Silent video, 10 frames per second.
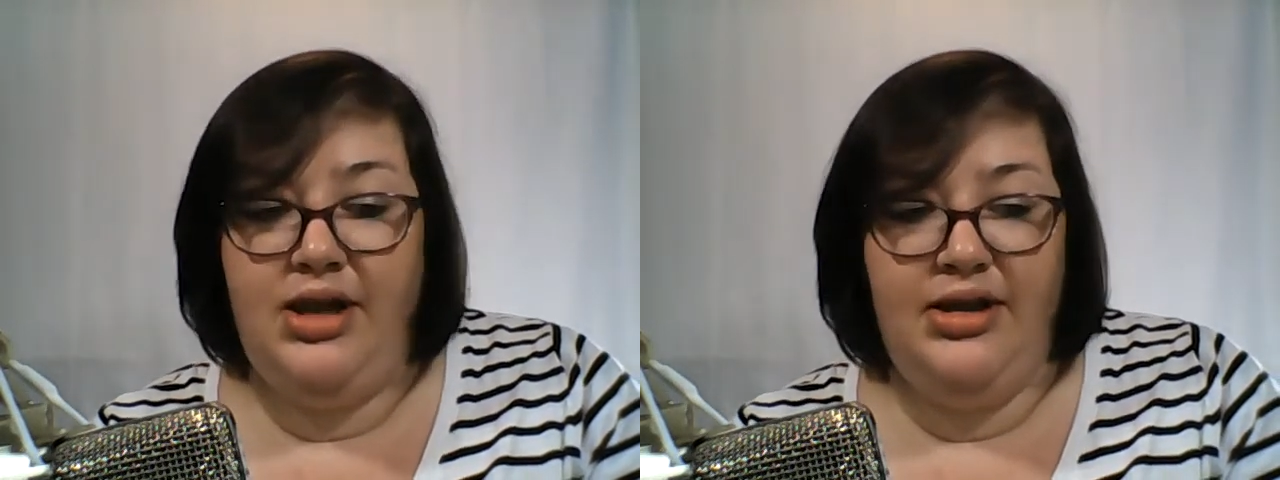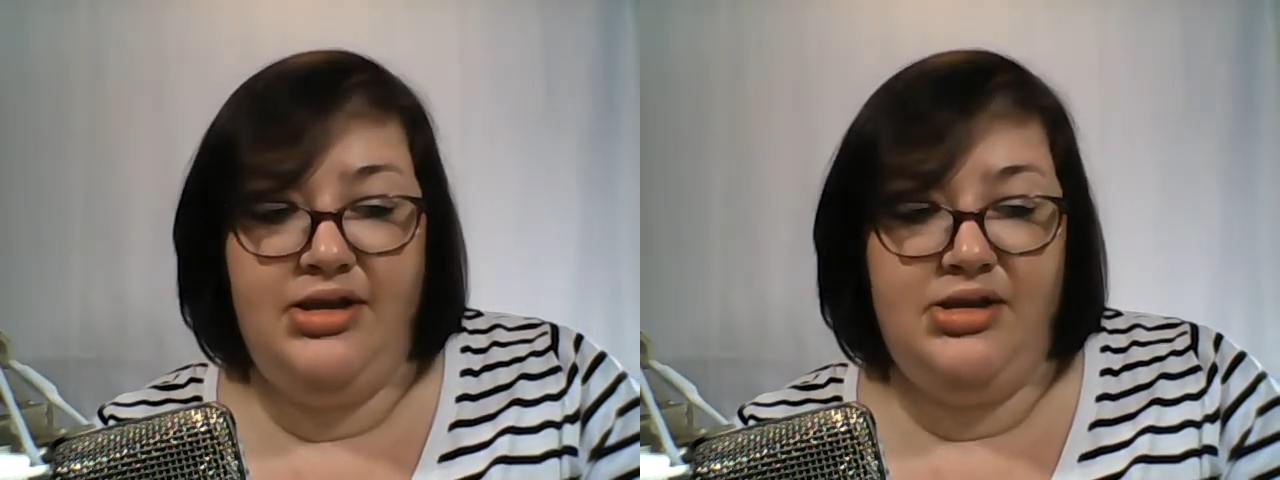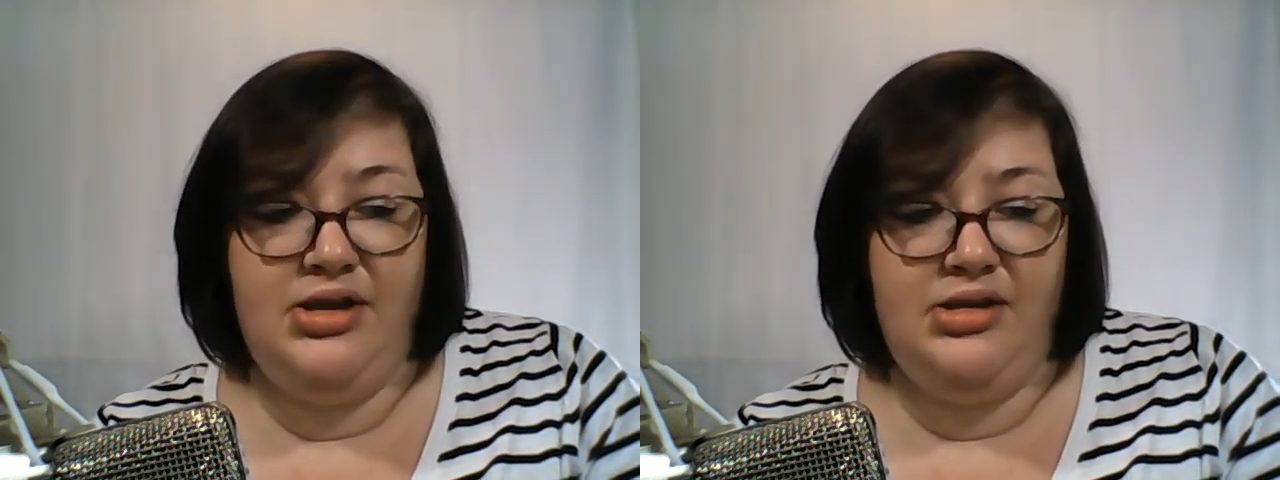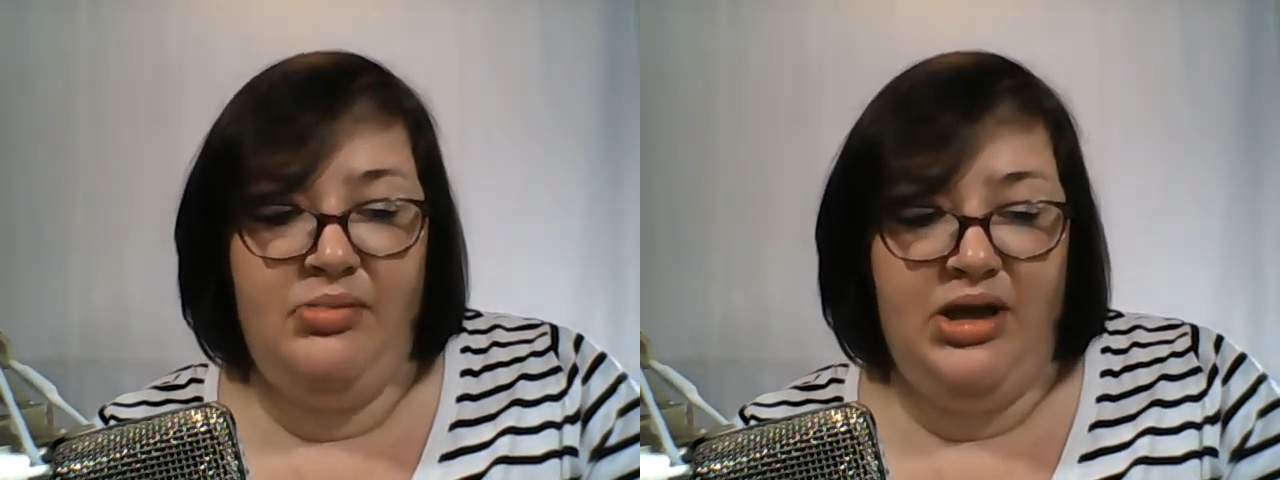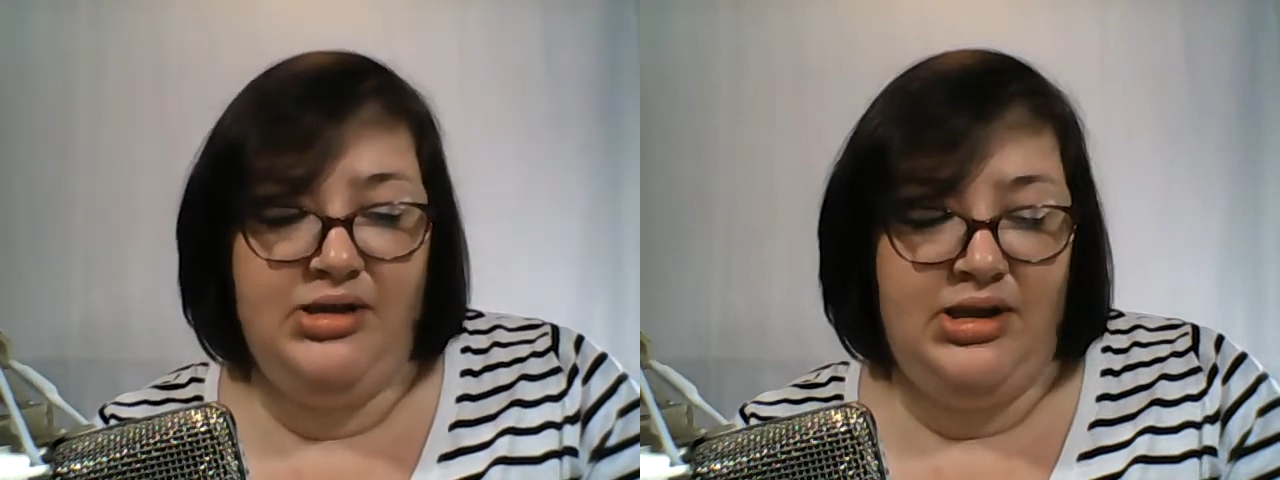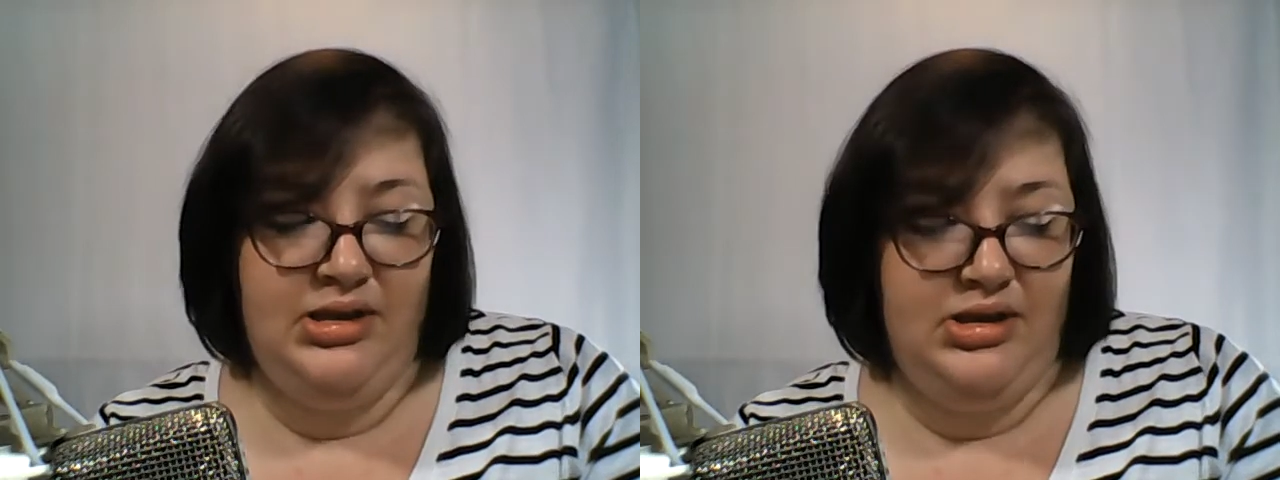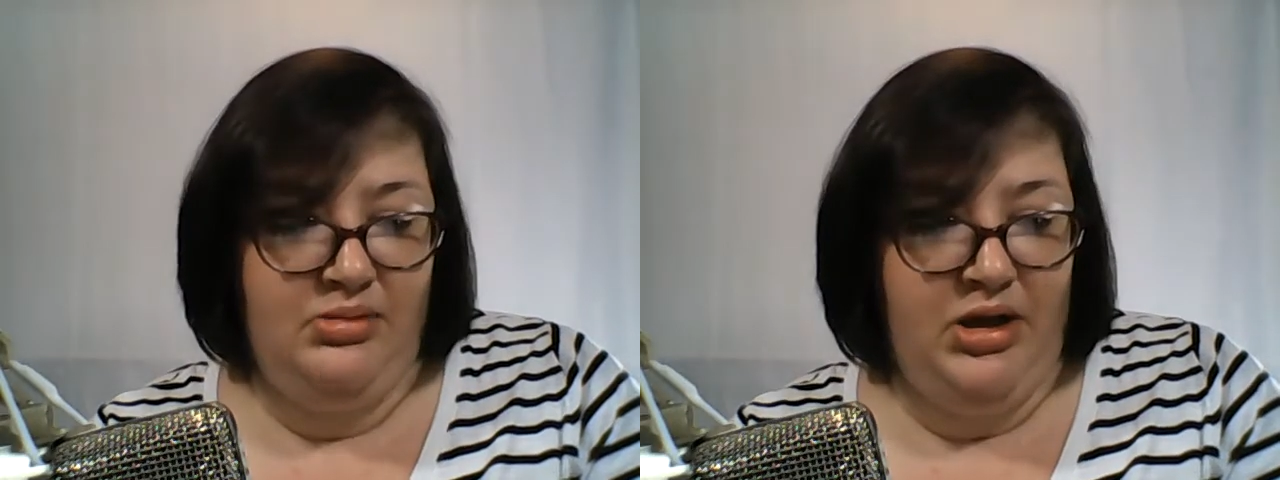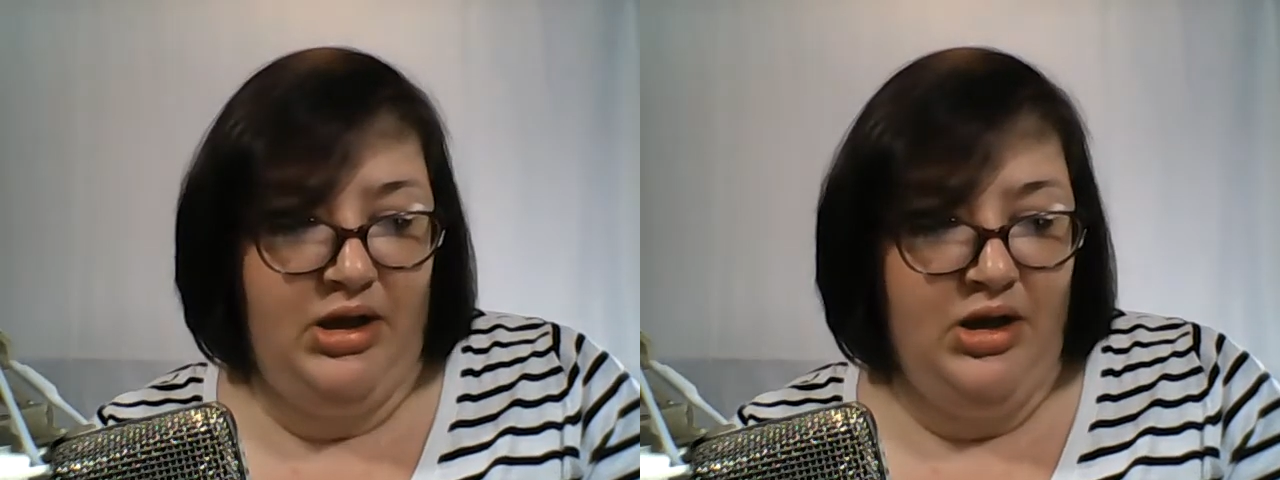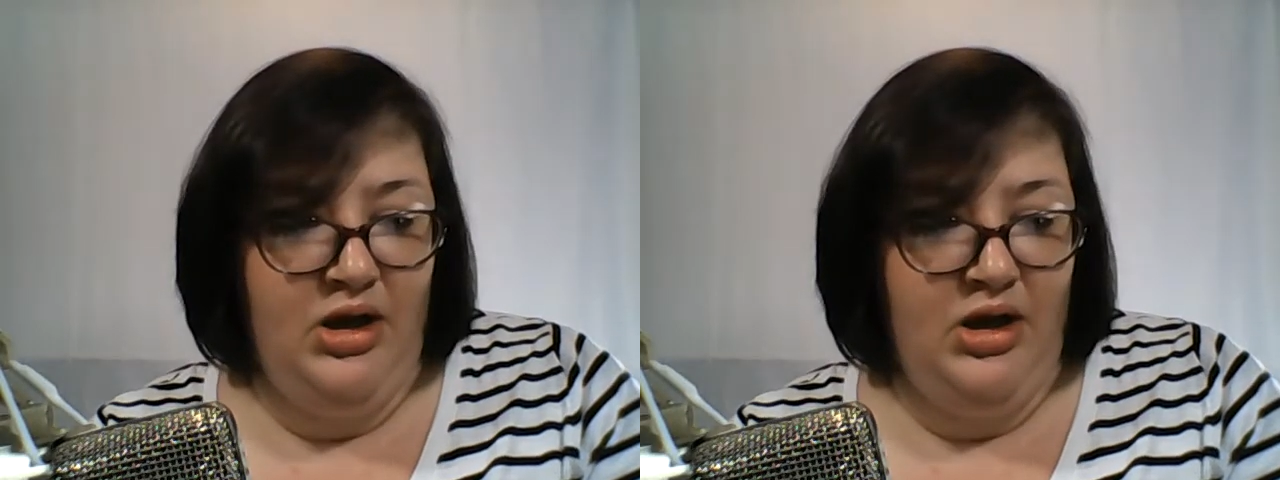That just doesn't make sense to me.